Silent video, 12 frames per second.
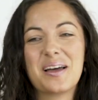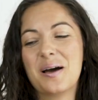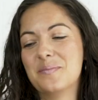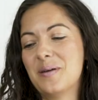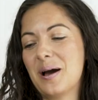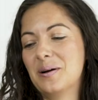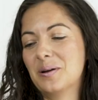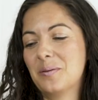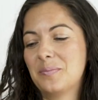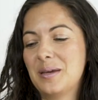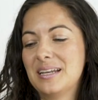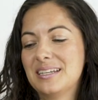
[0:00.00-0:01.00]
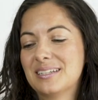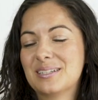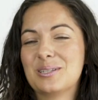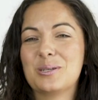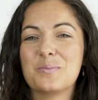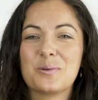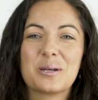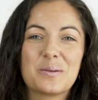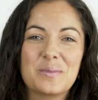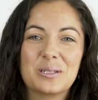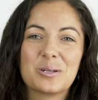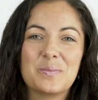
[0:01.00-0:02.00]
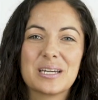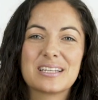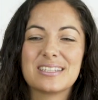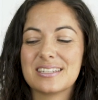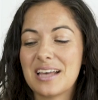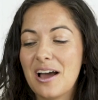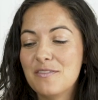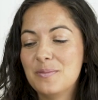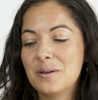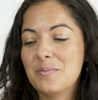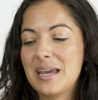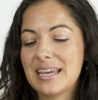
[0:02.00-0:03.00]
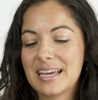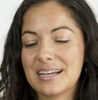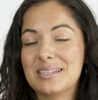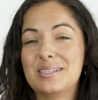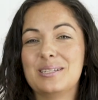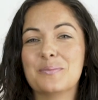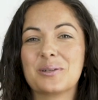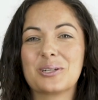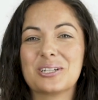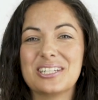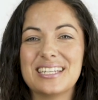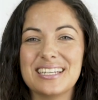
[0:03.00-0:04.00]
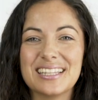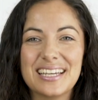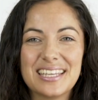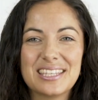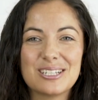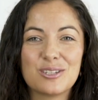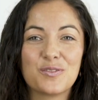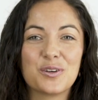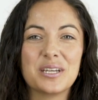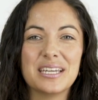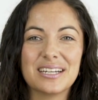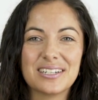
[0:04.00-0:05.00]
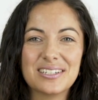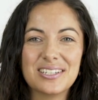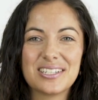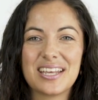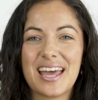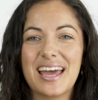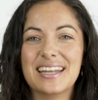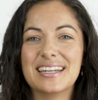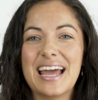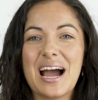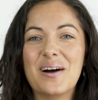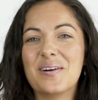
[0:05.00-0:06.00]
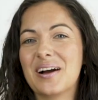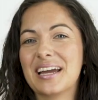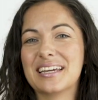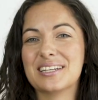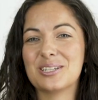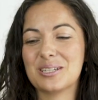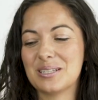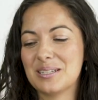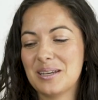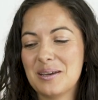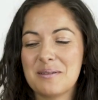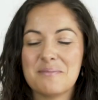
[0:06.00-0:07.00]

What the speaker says: about Banyan Turmeric Milk Mix is I've been making a similar tea like this for years, and now I can just